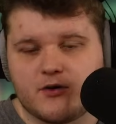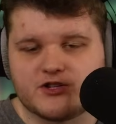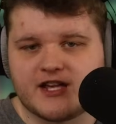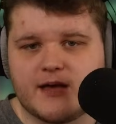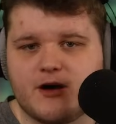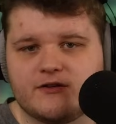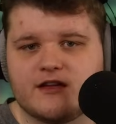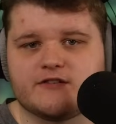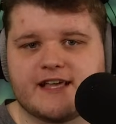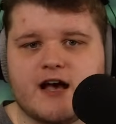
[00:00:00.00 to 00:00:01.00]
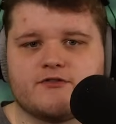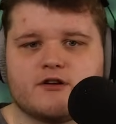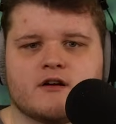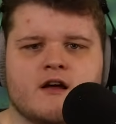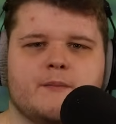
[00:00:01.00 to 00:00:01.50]
which came out years
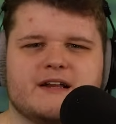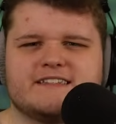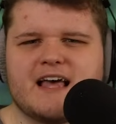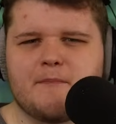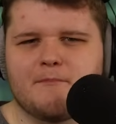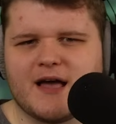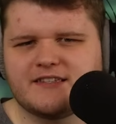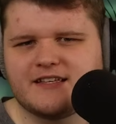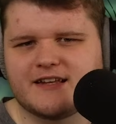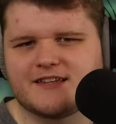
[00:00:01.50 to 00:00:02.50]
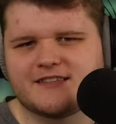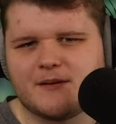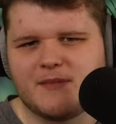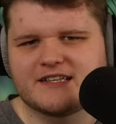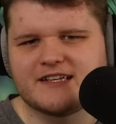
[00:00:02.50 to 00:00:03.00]
after but it's that messiness
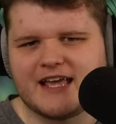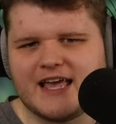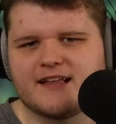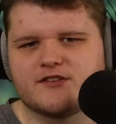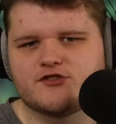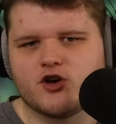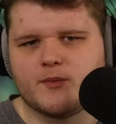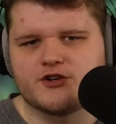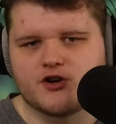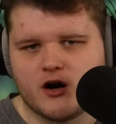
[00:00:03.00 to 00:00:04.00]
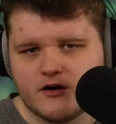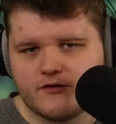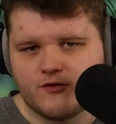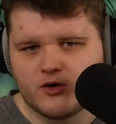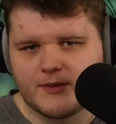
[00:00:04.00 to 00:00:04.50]
that makes it hit so much harder
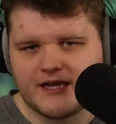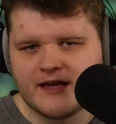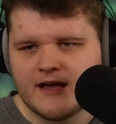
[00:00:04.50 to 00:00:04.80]
for me